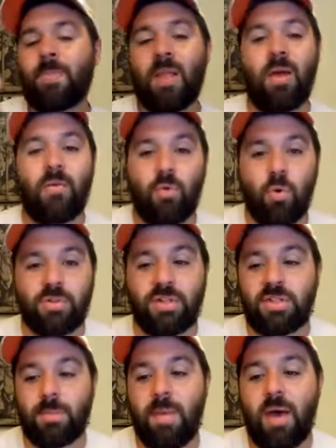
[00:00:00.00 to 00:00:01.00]
Of course,
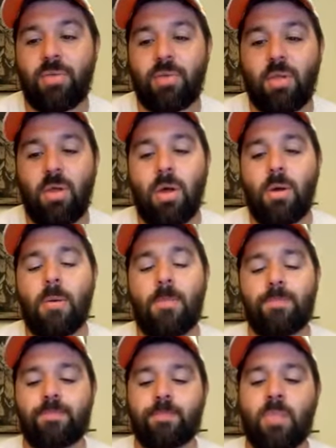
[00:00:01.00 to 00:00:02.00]
it's a mouth to lung.
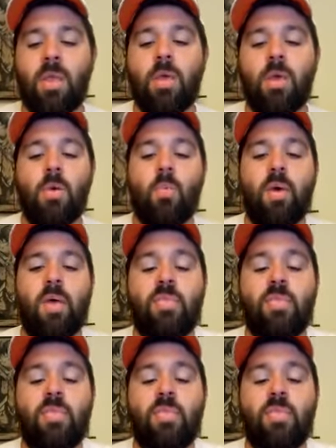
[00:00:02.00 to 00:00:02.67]
When